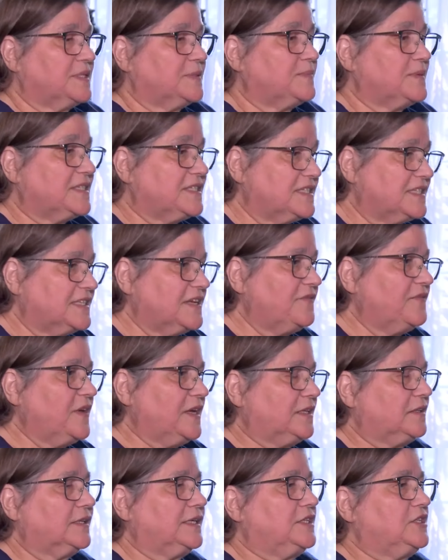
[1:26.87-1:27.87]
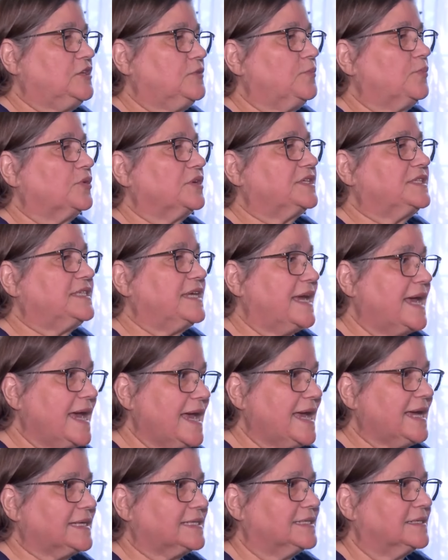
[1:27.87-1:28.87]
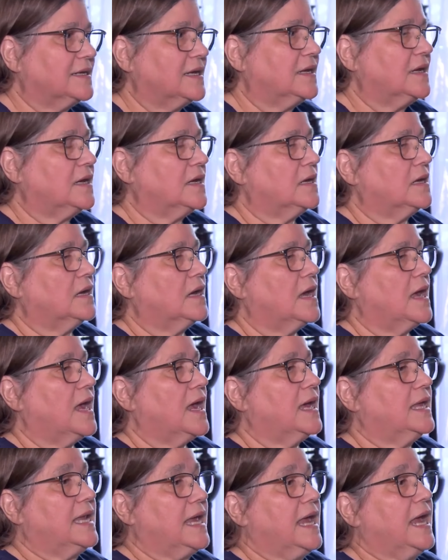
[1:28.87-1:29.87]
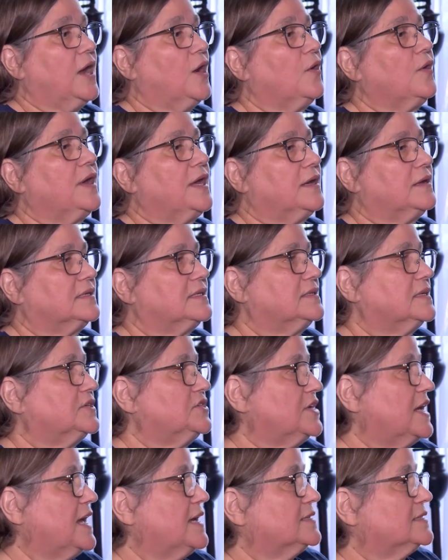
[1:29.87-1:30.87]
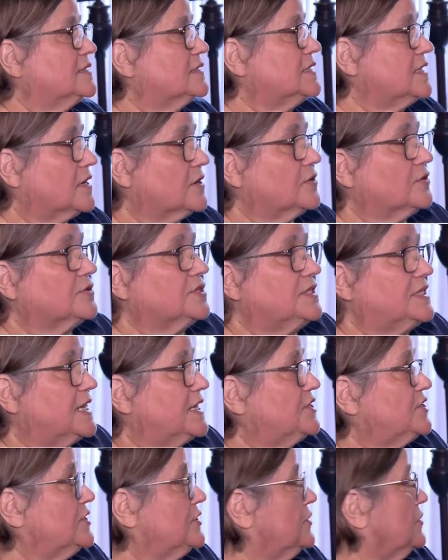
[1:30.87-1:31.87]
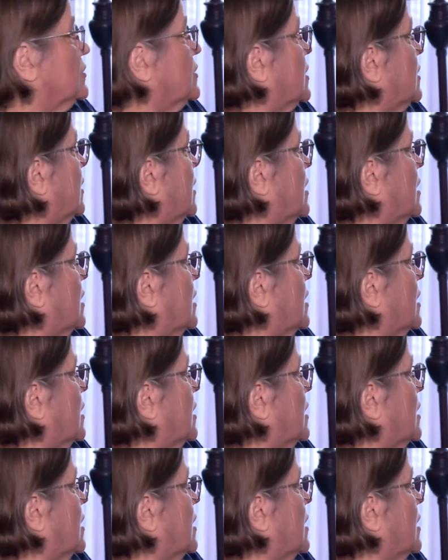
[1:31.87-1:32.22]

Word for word: specifically to protect an area such as the Tucker Station